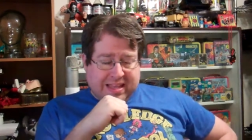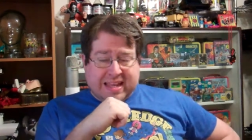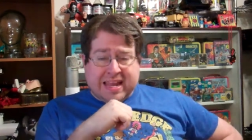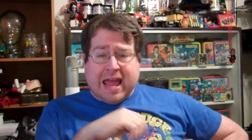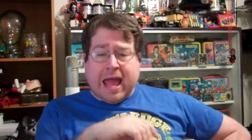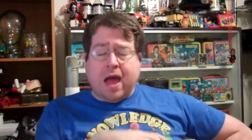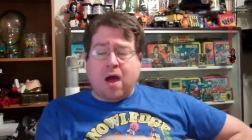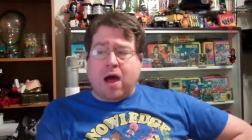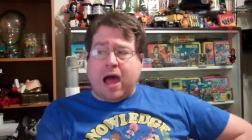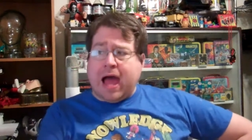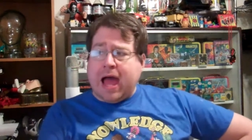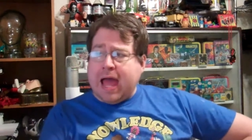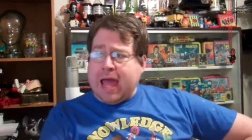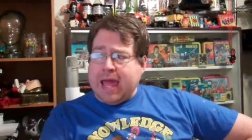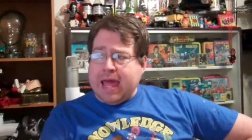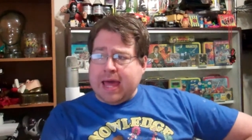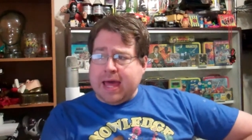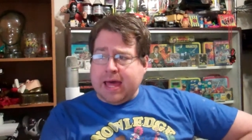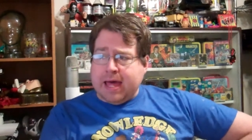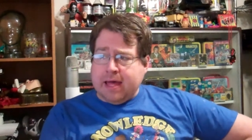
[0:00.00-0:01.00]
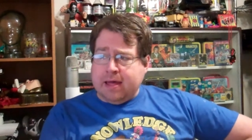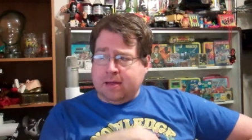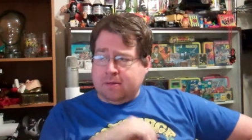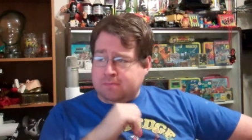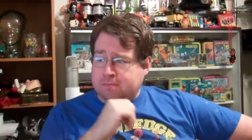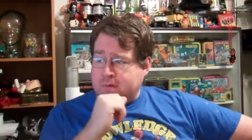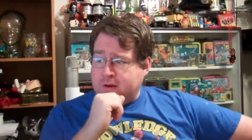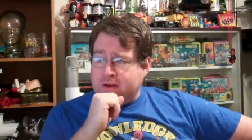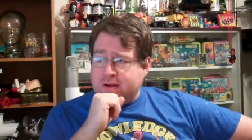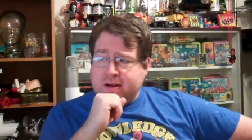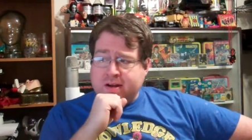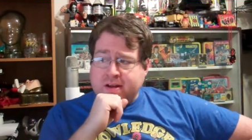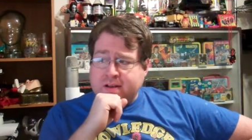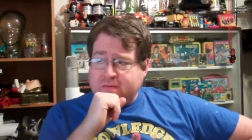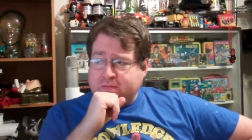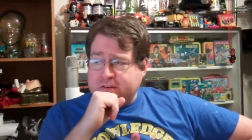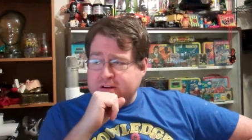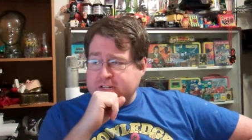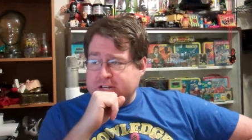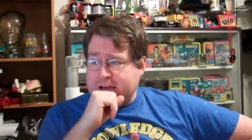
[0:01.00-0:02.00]
Now, I, uh, on a
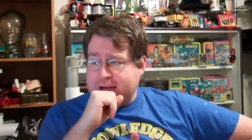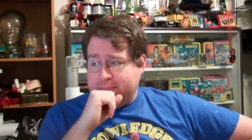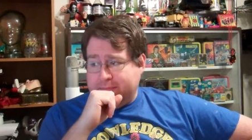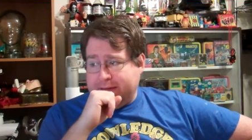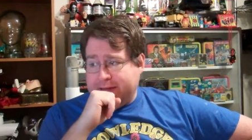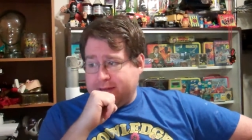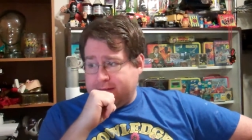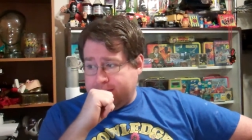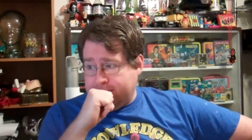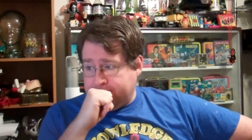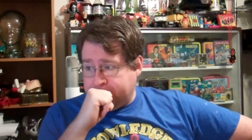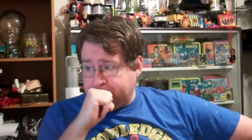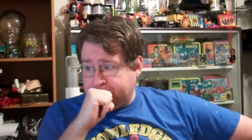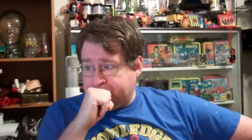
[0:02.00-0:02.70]
different topic,